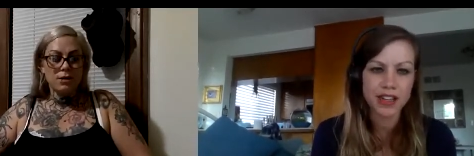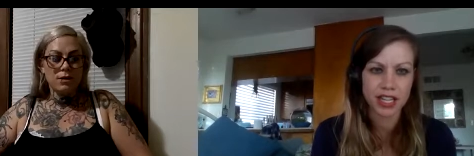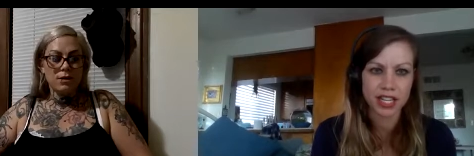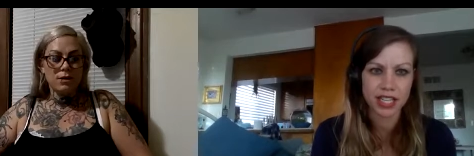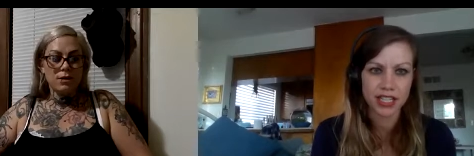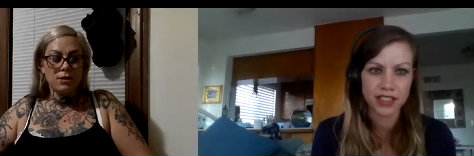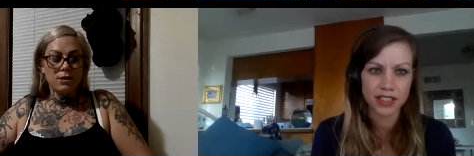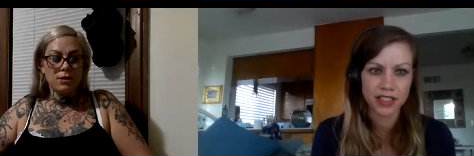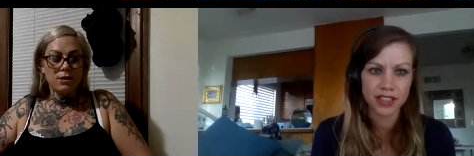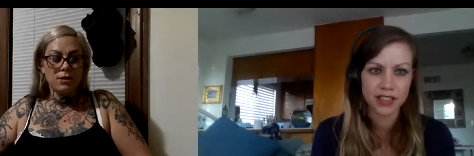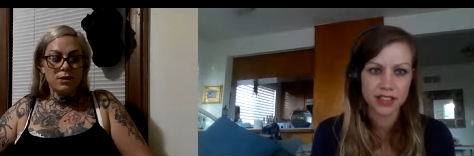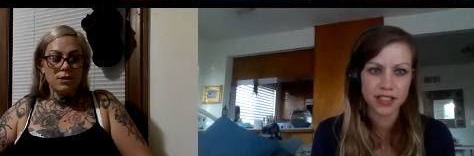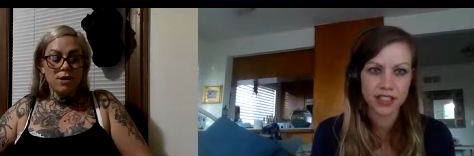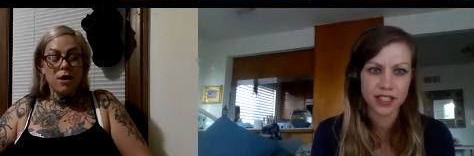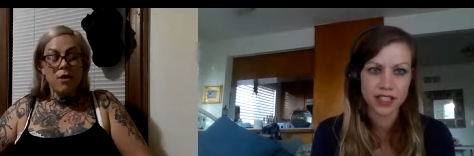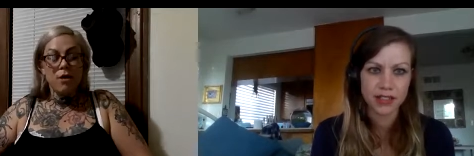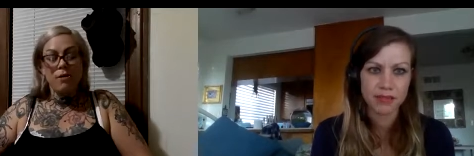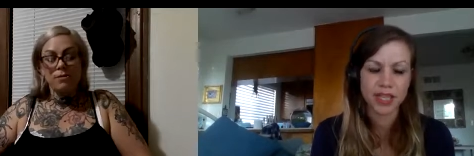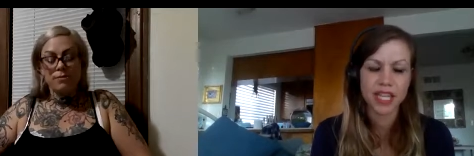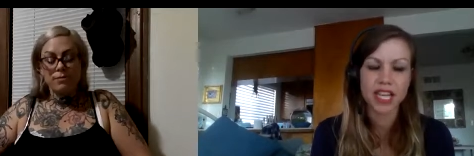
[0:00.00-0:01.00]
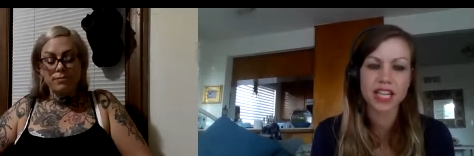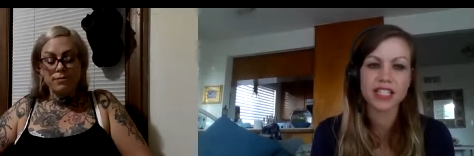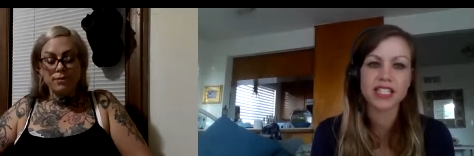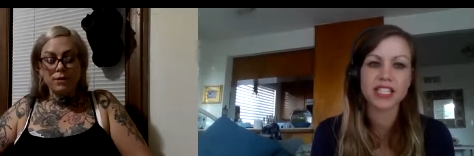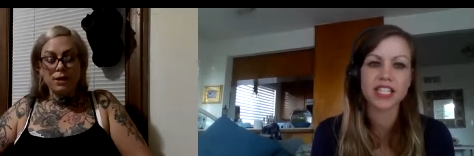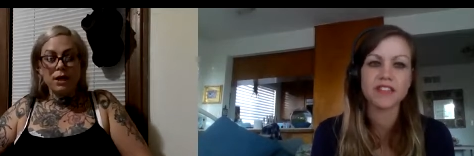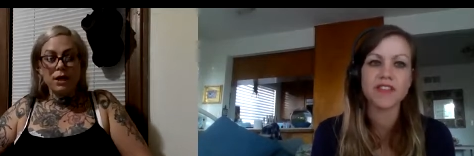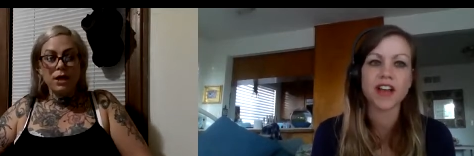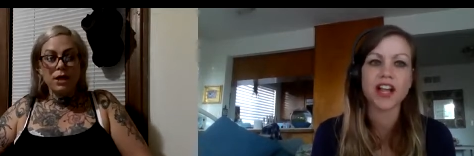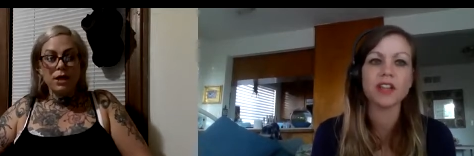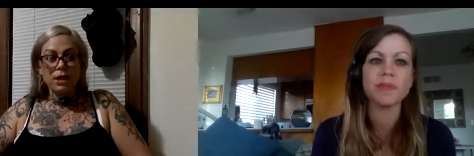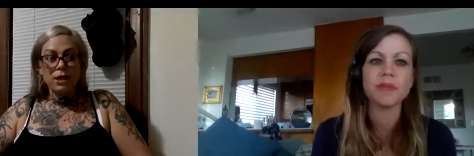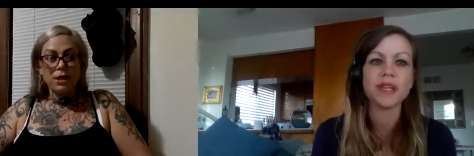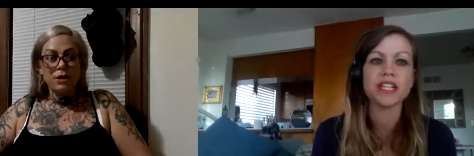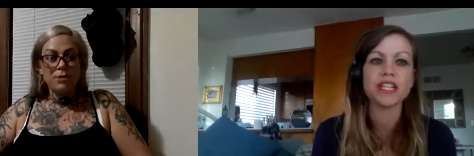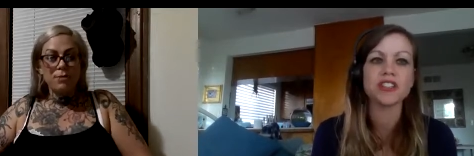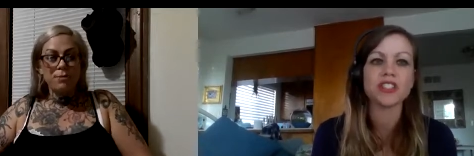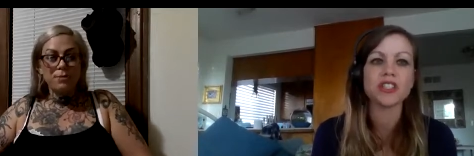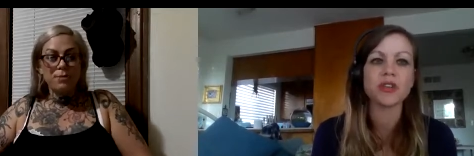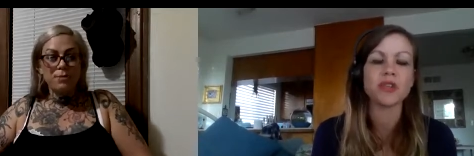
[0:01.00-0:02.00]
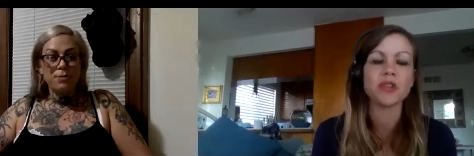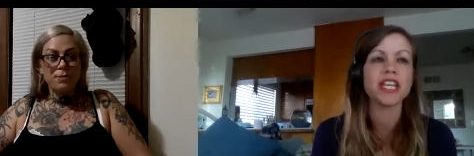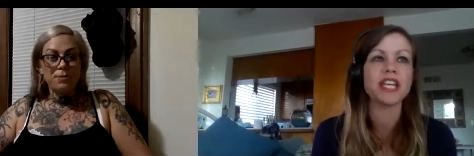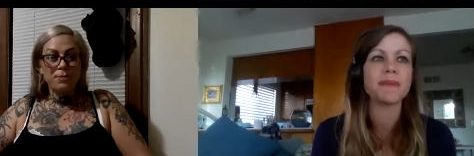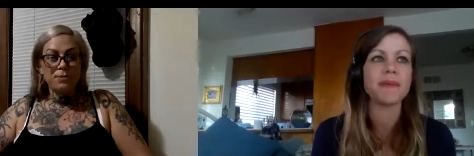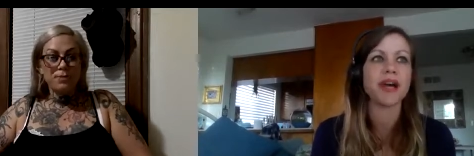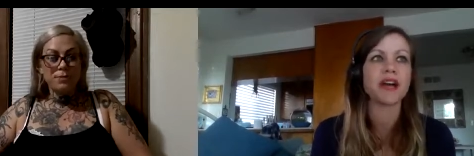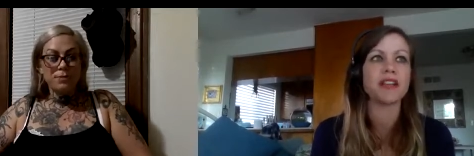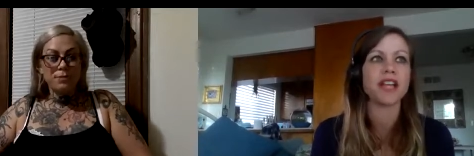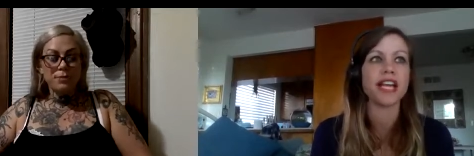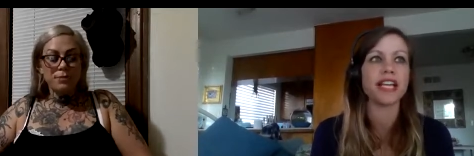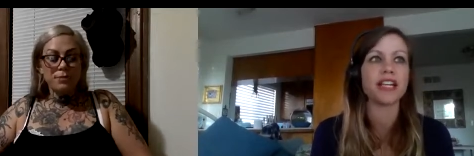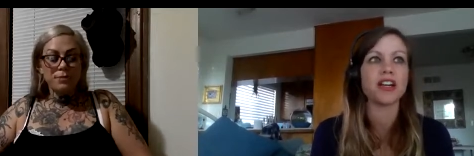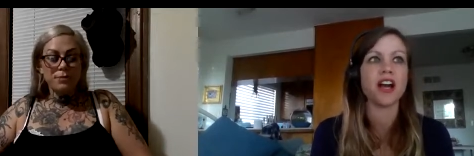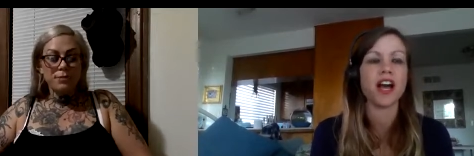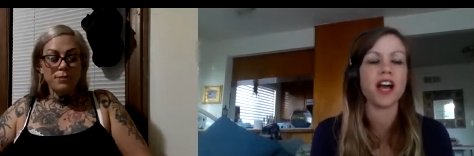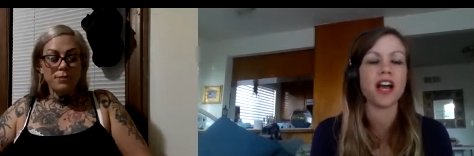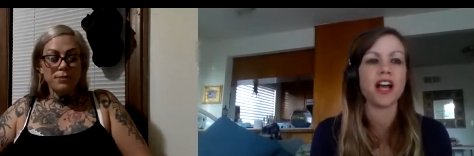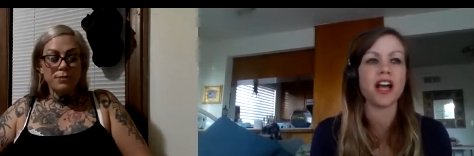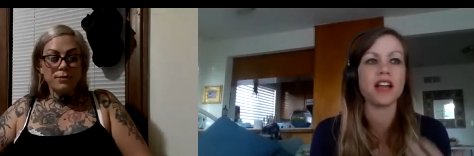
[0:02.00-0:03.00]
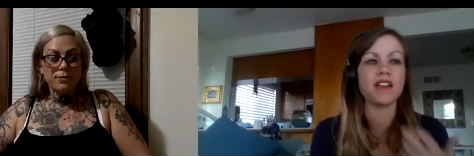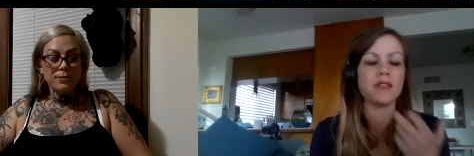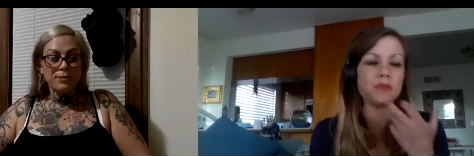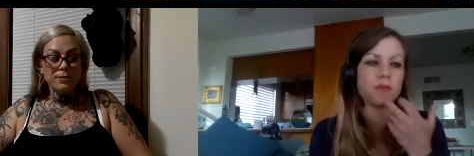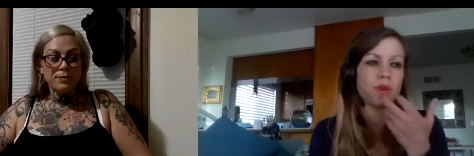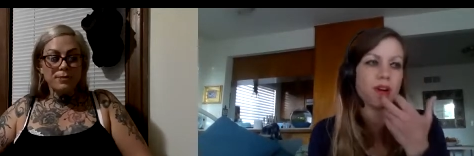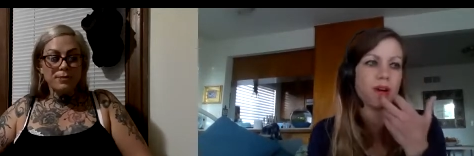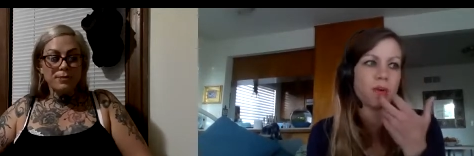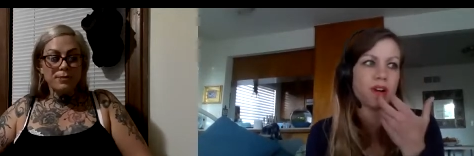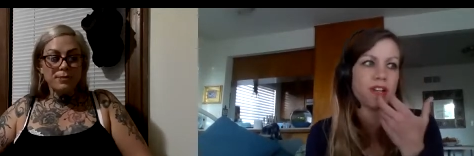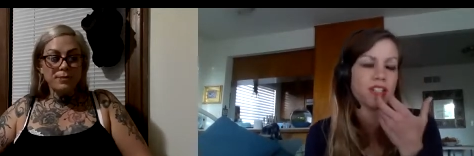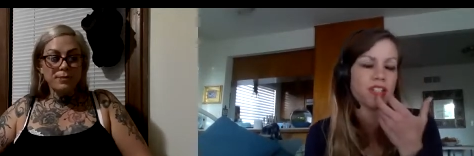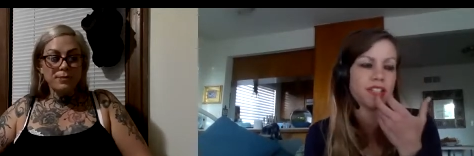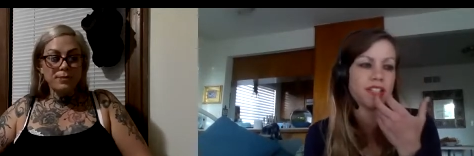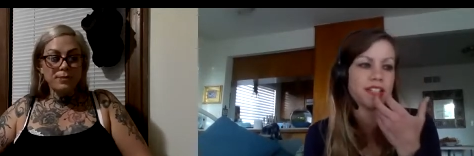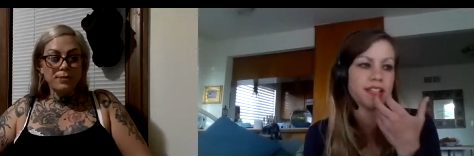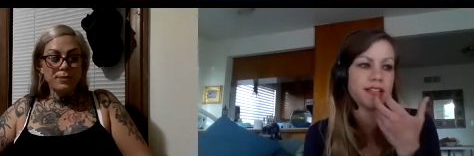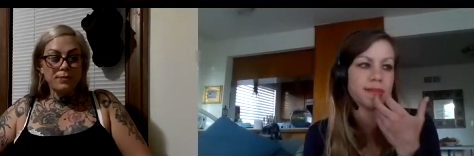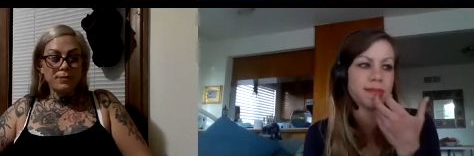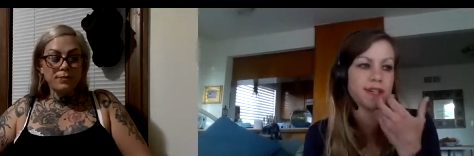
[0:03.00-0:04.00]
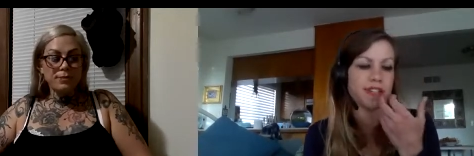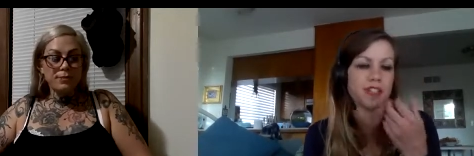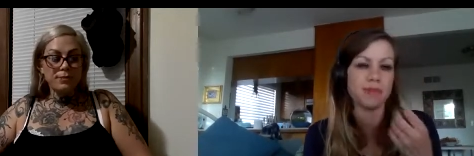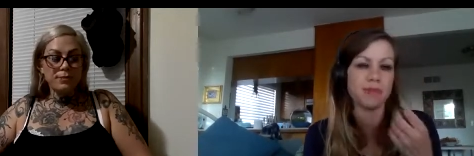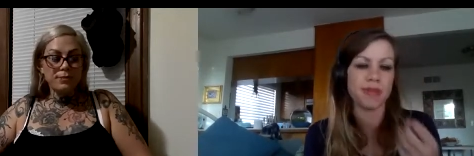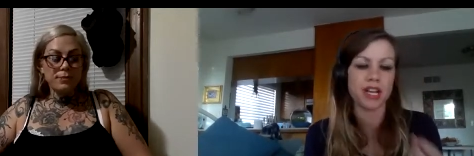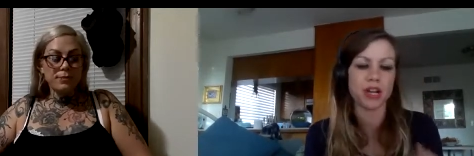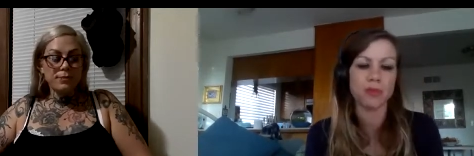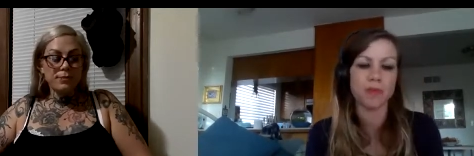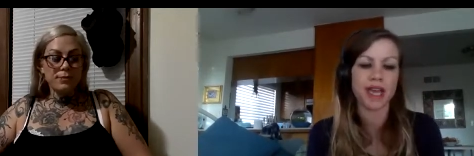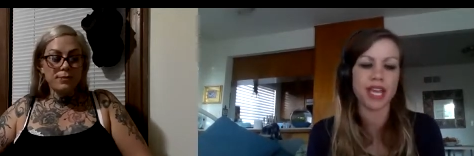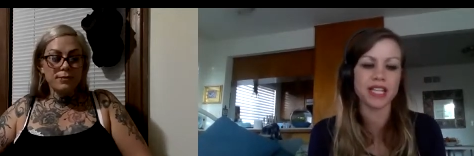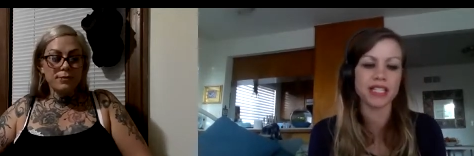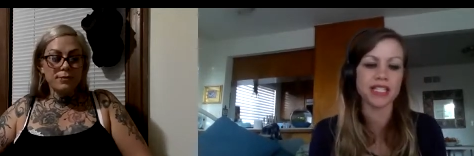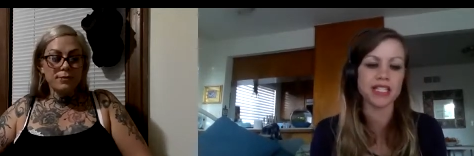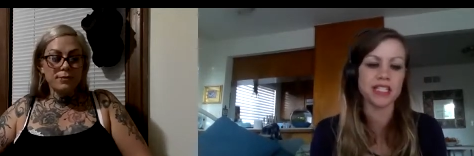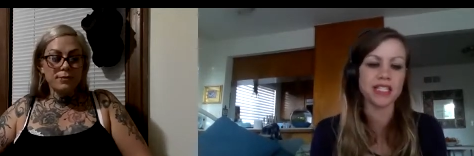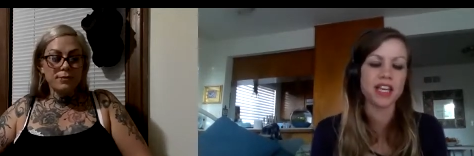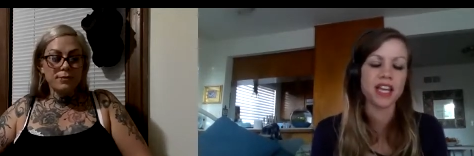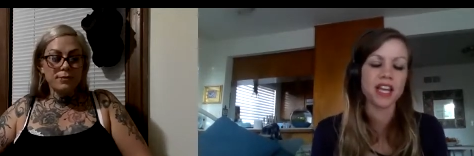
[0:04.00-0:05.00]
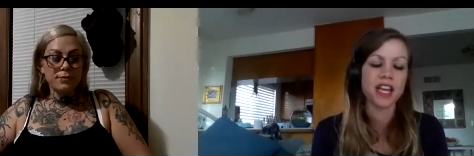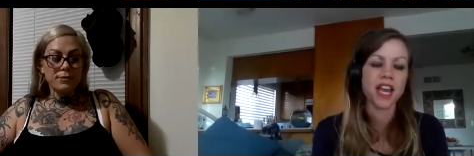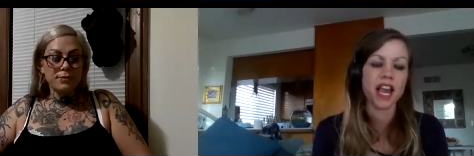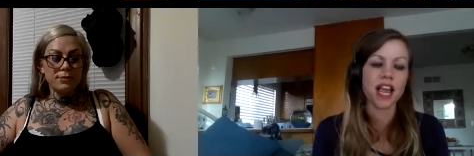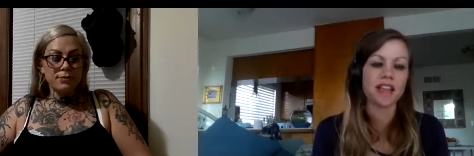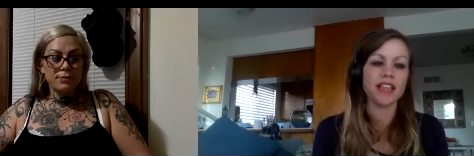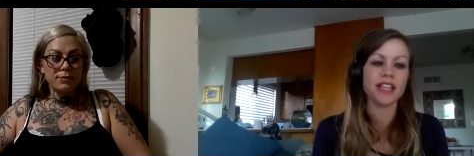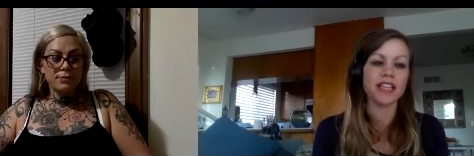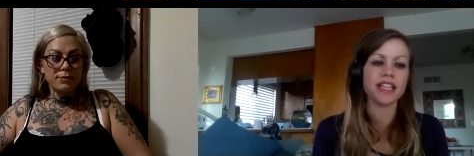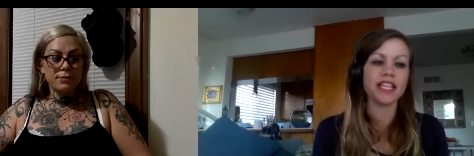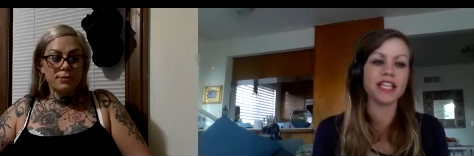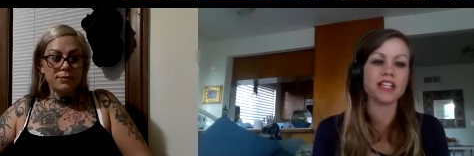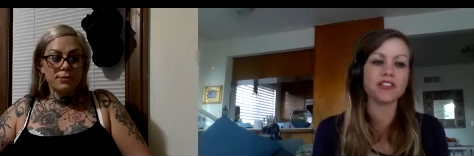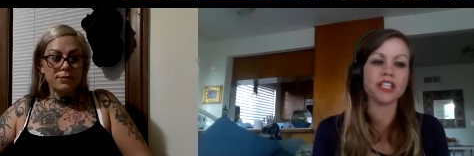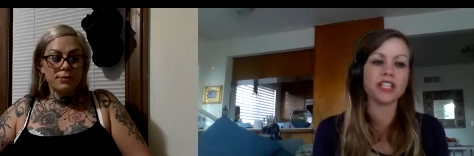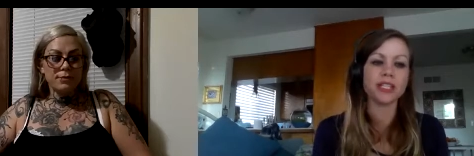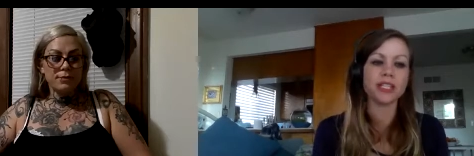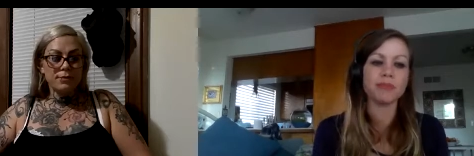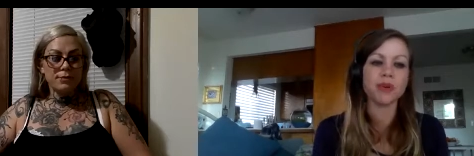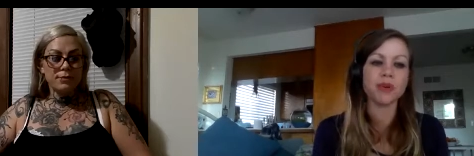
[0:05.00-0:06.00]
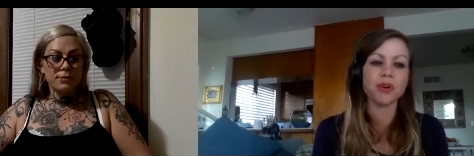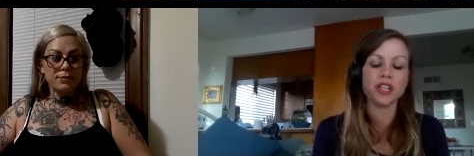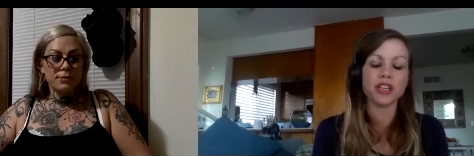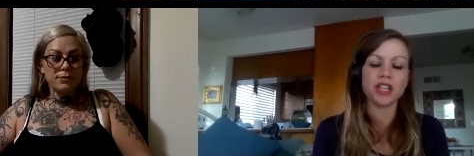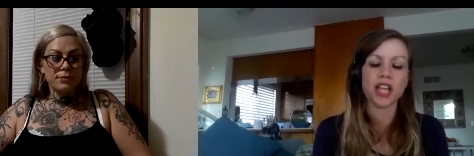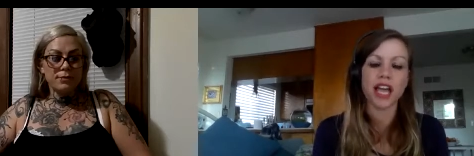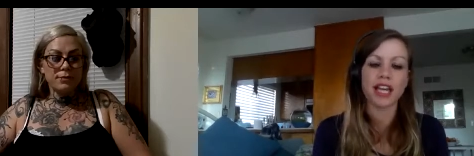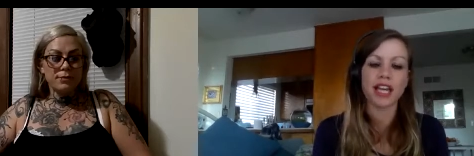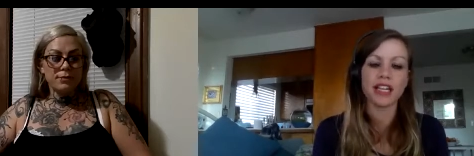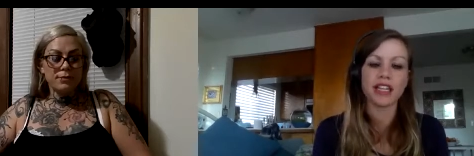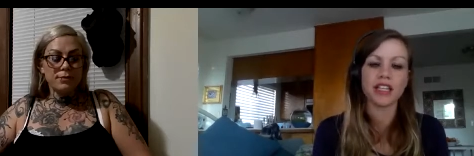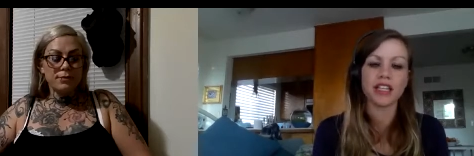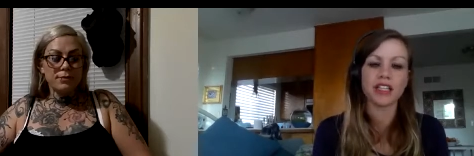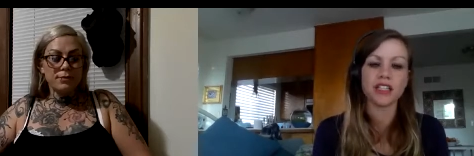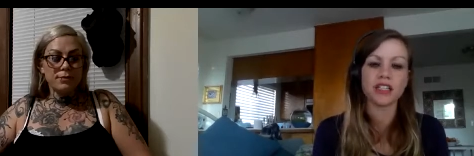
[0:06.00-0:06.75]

Speaker 1: on it. Oh. Because the developing so think about like I I watched this thing about tomato paste and they literally put like